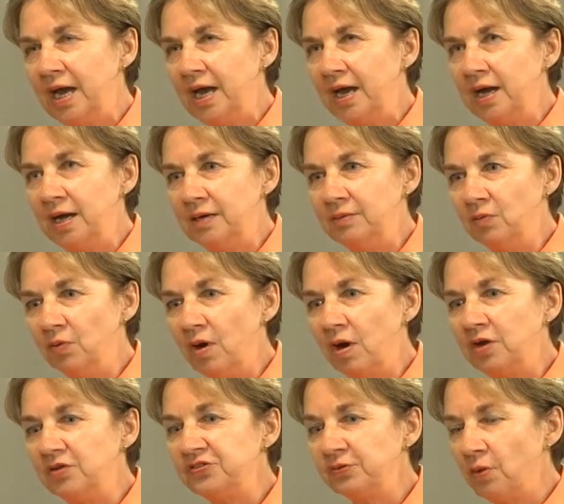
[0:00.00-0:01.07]
We're
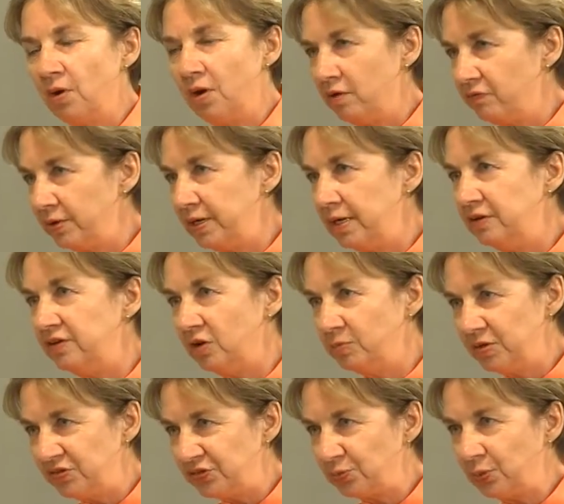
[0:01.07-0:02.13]
also offering
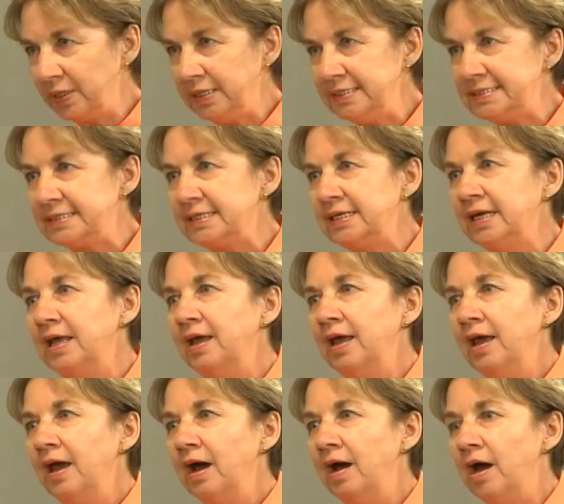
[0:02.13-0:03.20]
Adobe Suite,
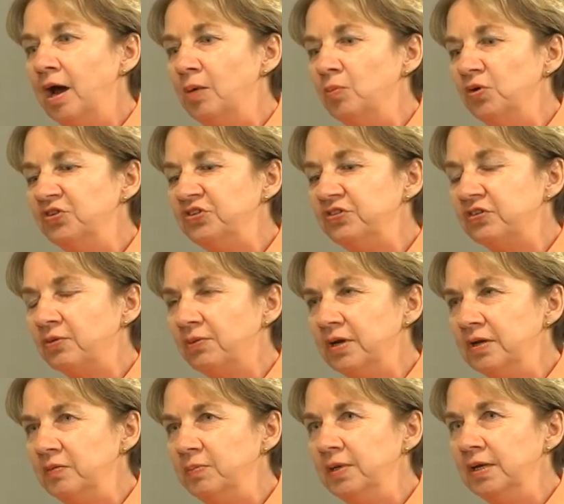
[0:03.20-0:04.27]
which is
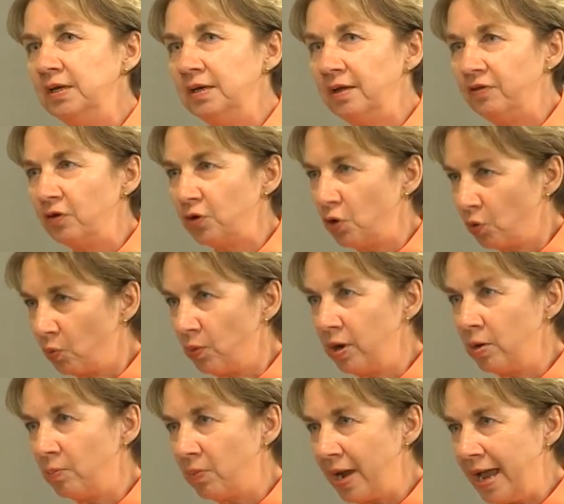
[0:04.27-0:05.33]
going to be another
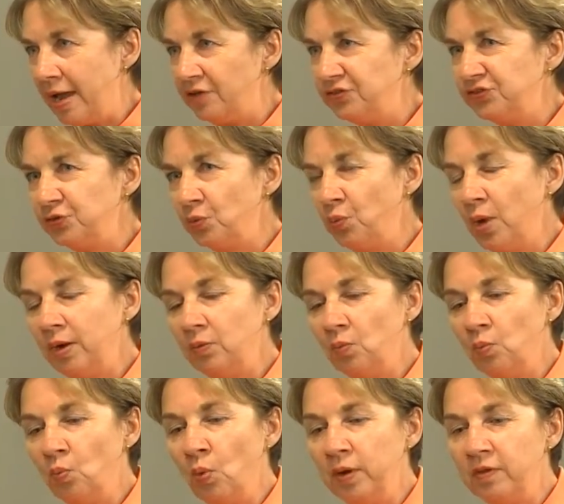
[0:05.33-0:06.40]
career path. So
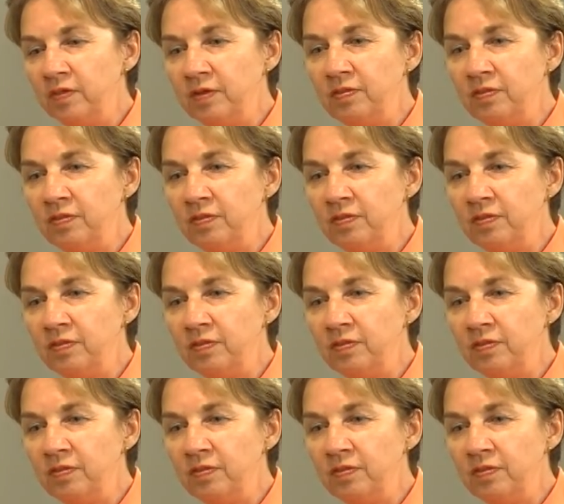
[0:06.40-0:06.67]
one of the